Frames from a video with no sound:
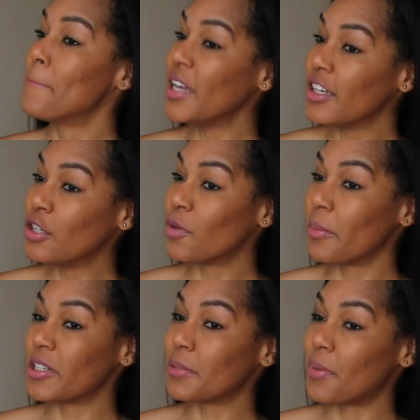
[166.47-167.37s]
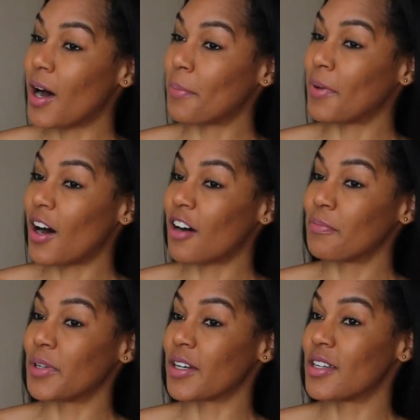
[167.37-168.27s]
B, you want me to pop
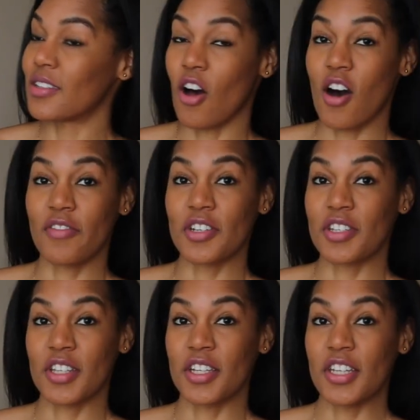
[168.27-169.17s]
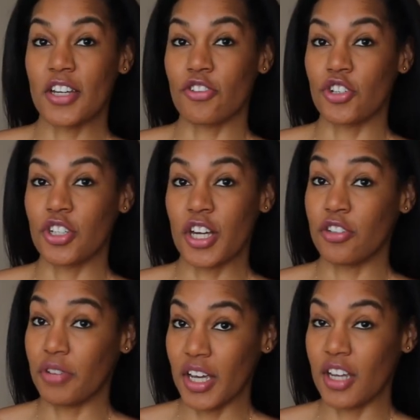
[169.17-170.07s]
off because obviously that's the energy that
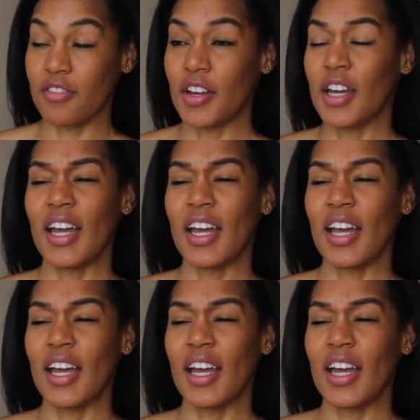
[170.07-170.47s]
you gave.